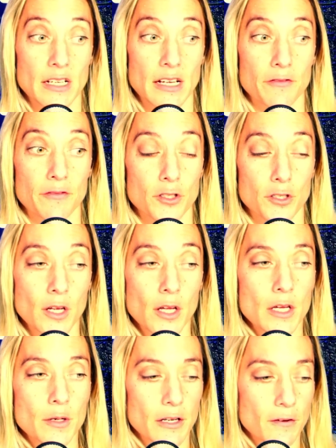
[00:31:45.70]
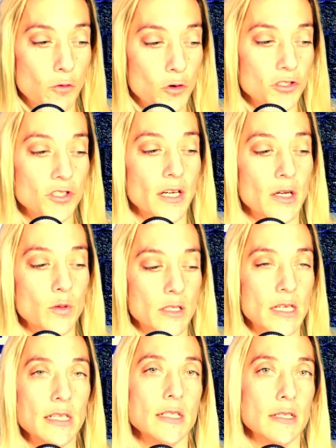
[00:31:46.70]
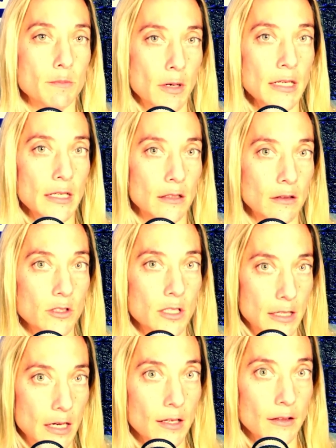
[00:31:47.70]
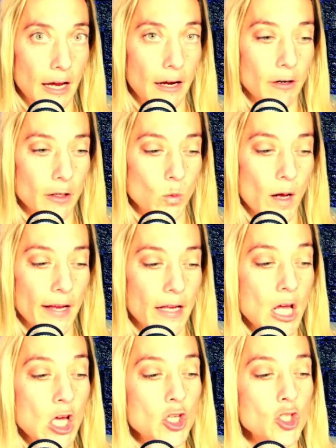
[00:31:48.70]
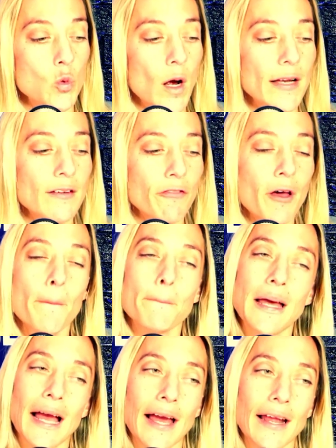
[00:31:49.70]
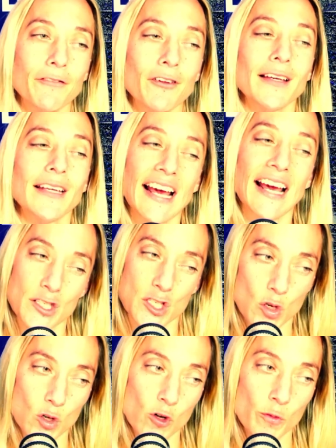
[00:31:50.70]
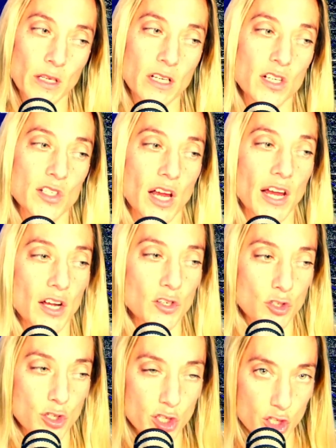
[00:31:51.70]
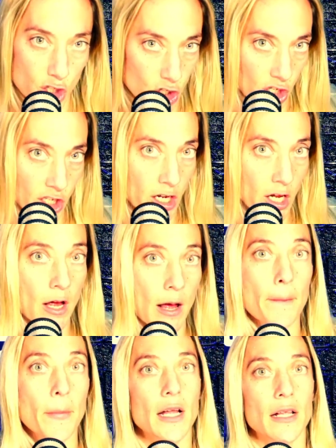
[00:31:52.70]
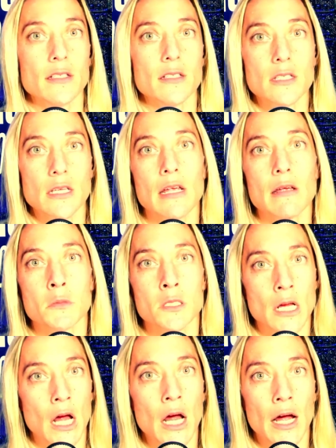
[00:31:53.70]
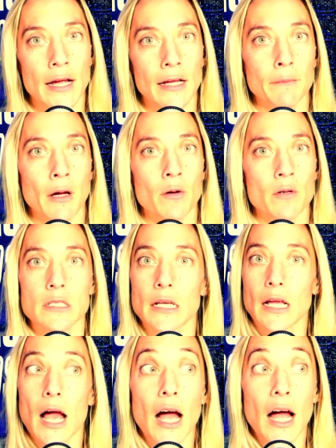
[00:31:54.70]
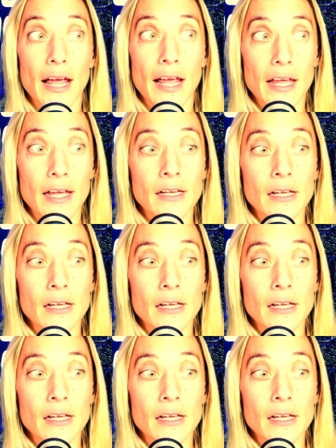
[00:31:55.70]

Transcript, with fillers: after my divorce, it was easy money to get that right away. Yeah. So I felt bad. I felt like an asshole because I understood, but at the same time, I was like, I